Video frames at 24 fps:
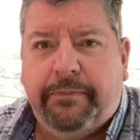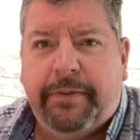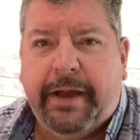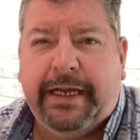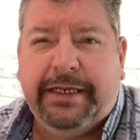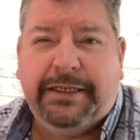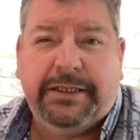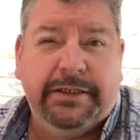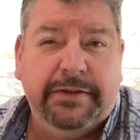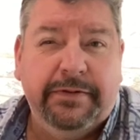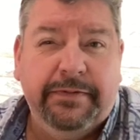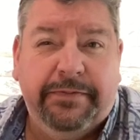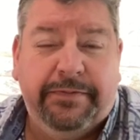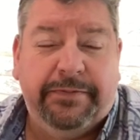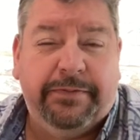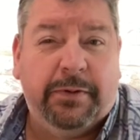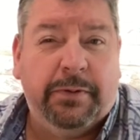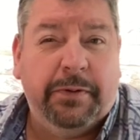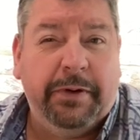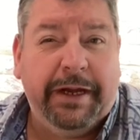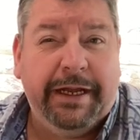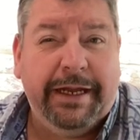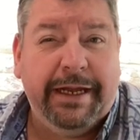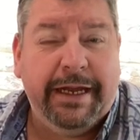have paid
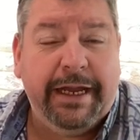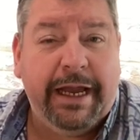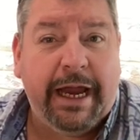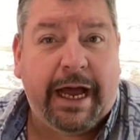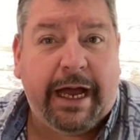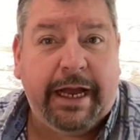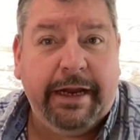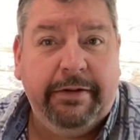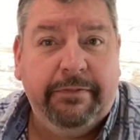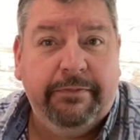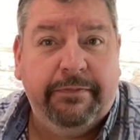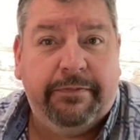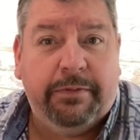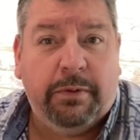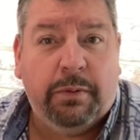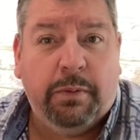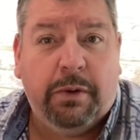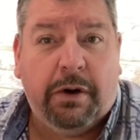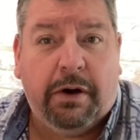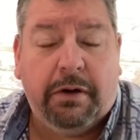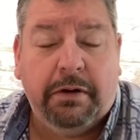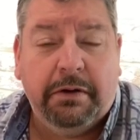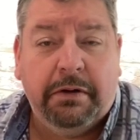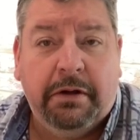249 for
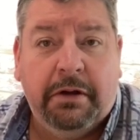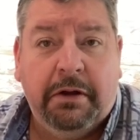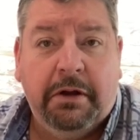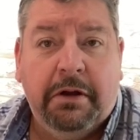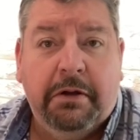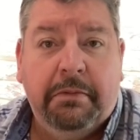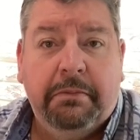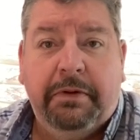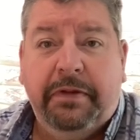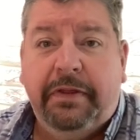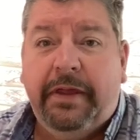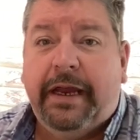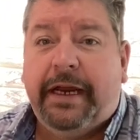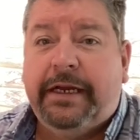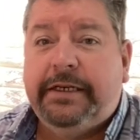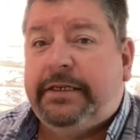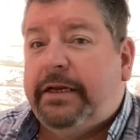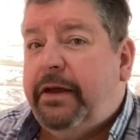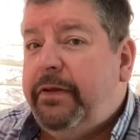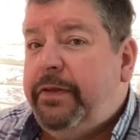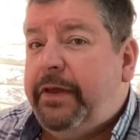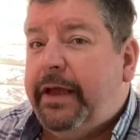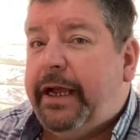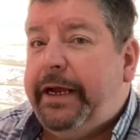one, but then I
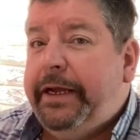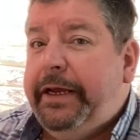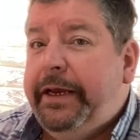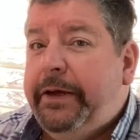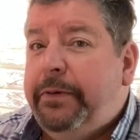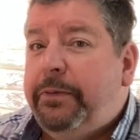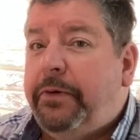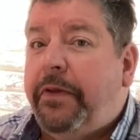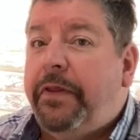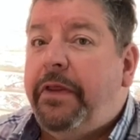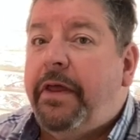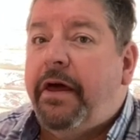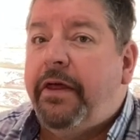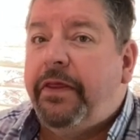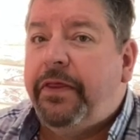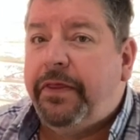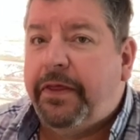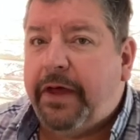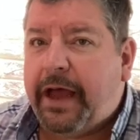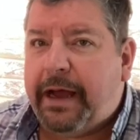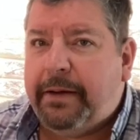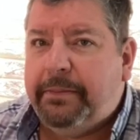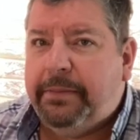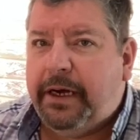don't think I need one of
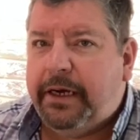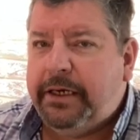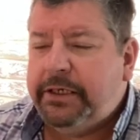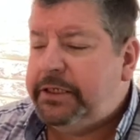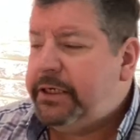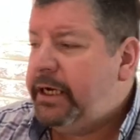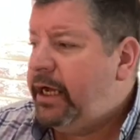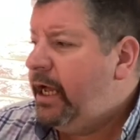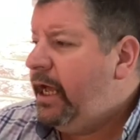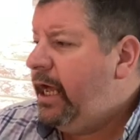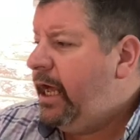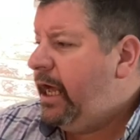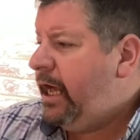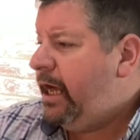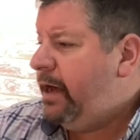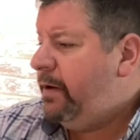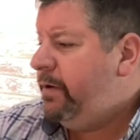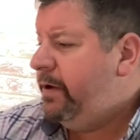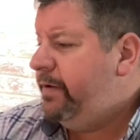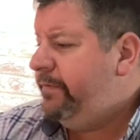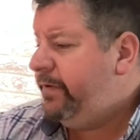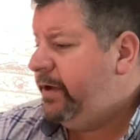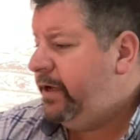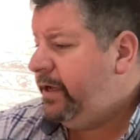that much.
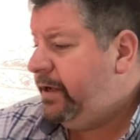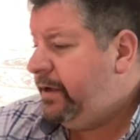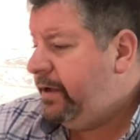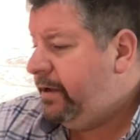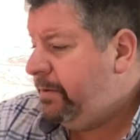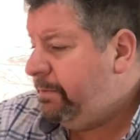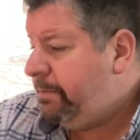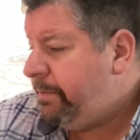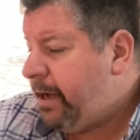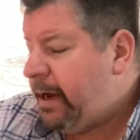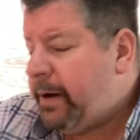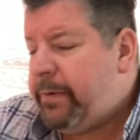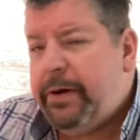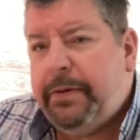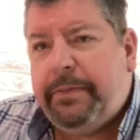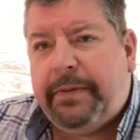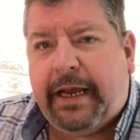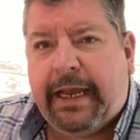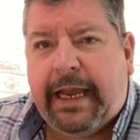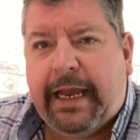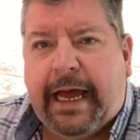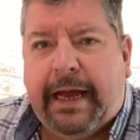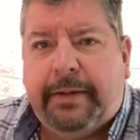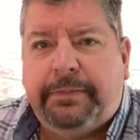However, powering my
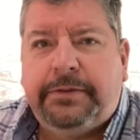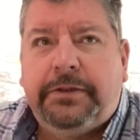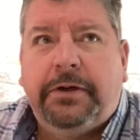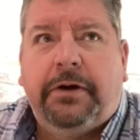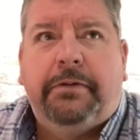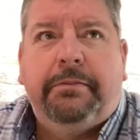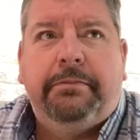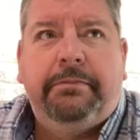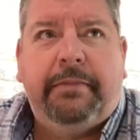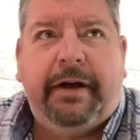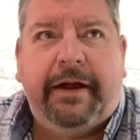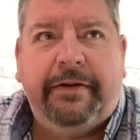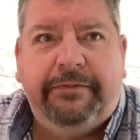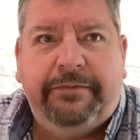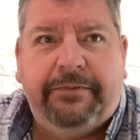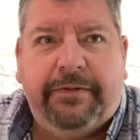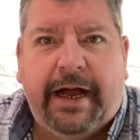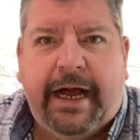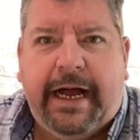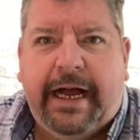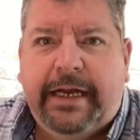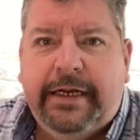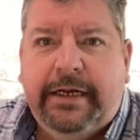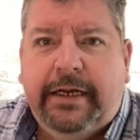laptop, my
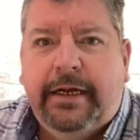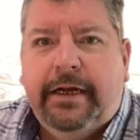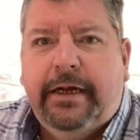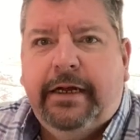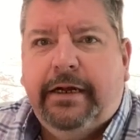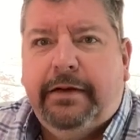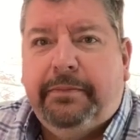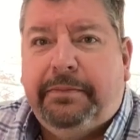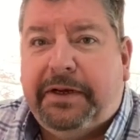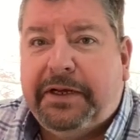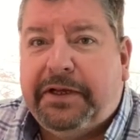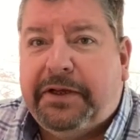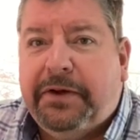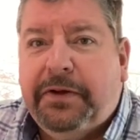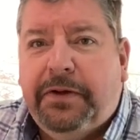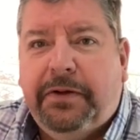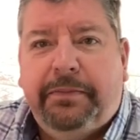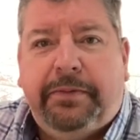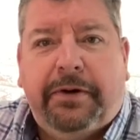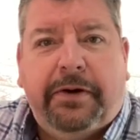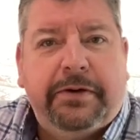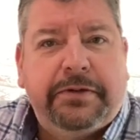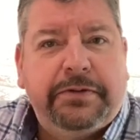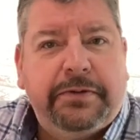fan, my cool
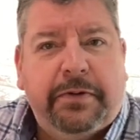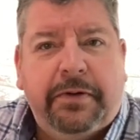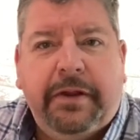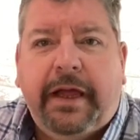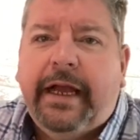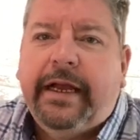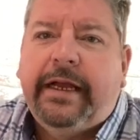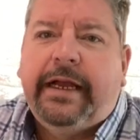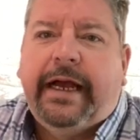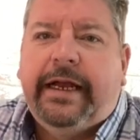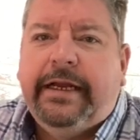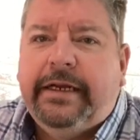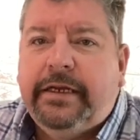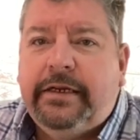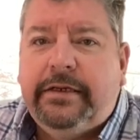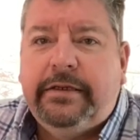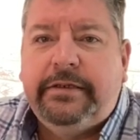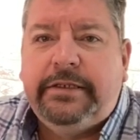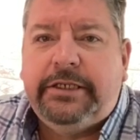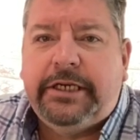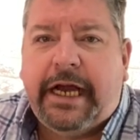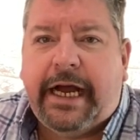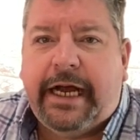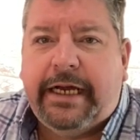box, all that kind of
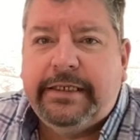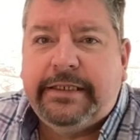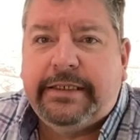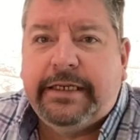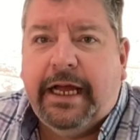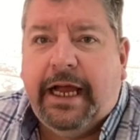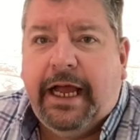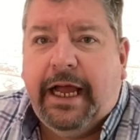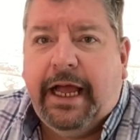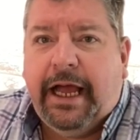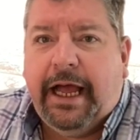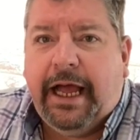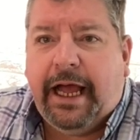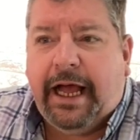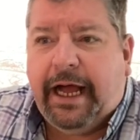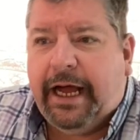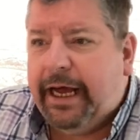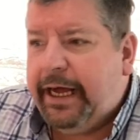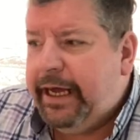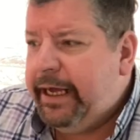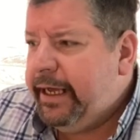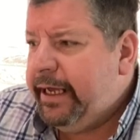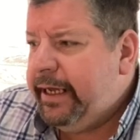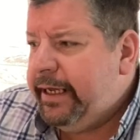jazz,
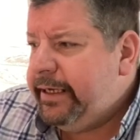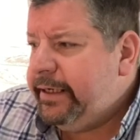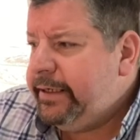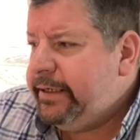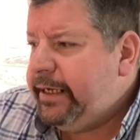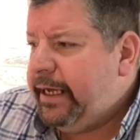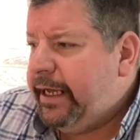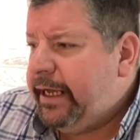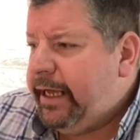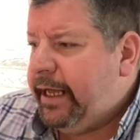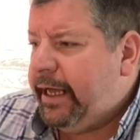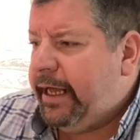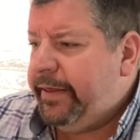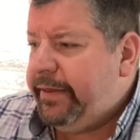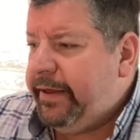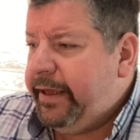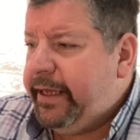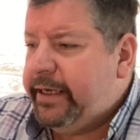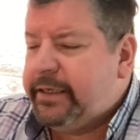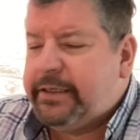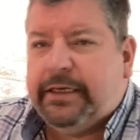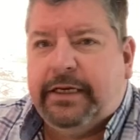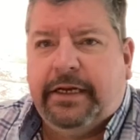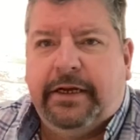uh, I think
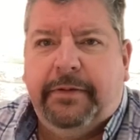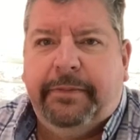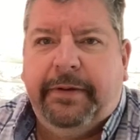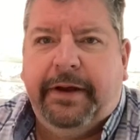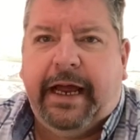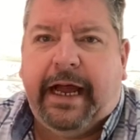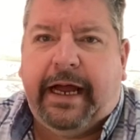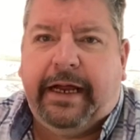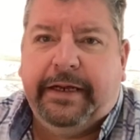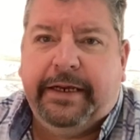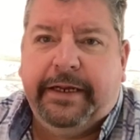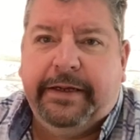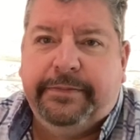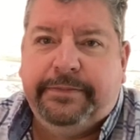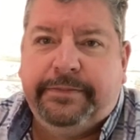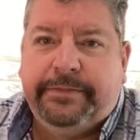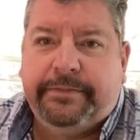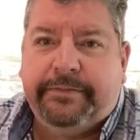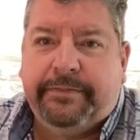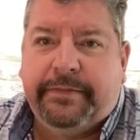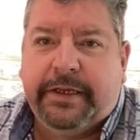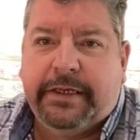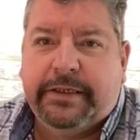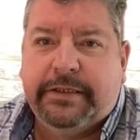it's going to come in handy.
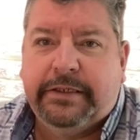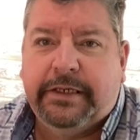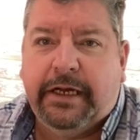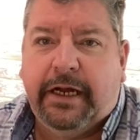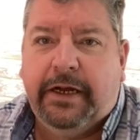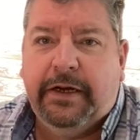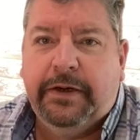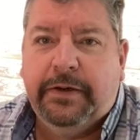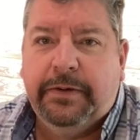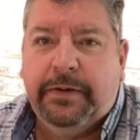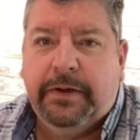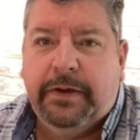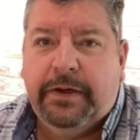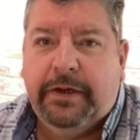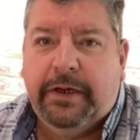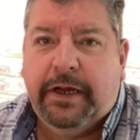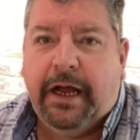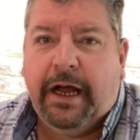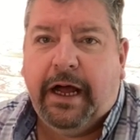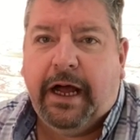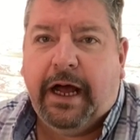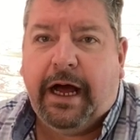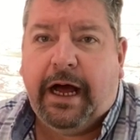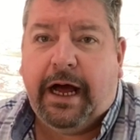So
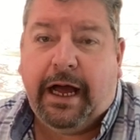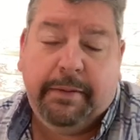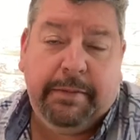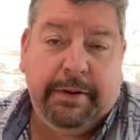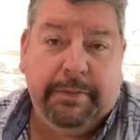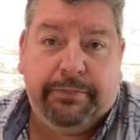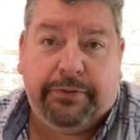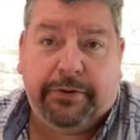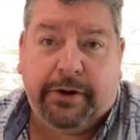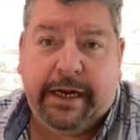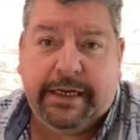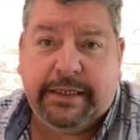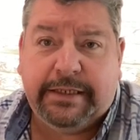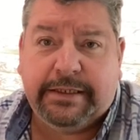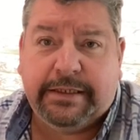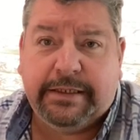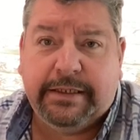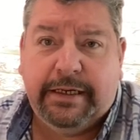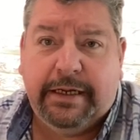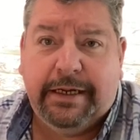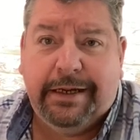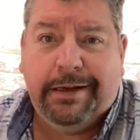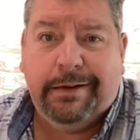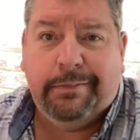I'm impressed,
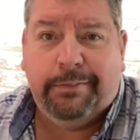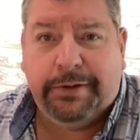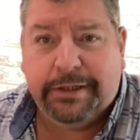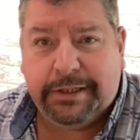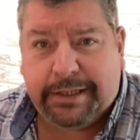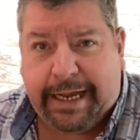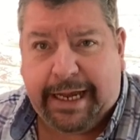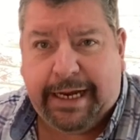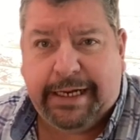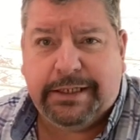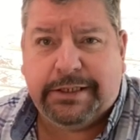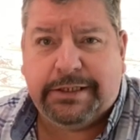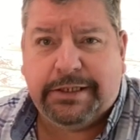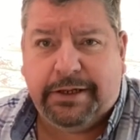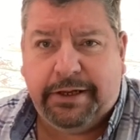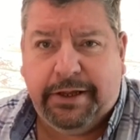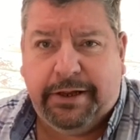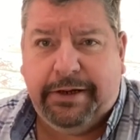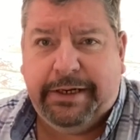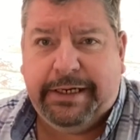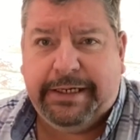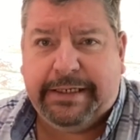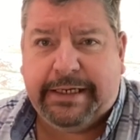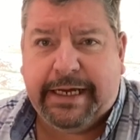but again, still
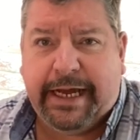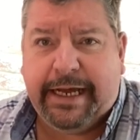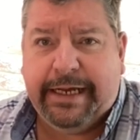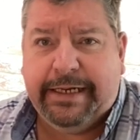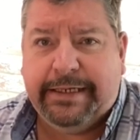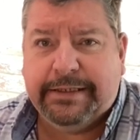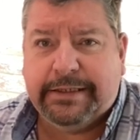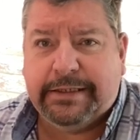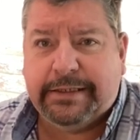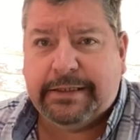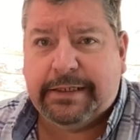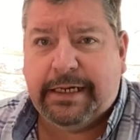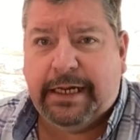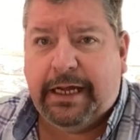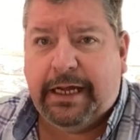early days.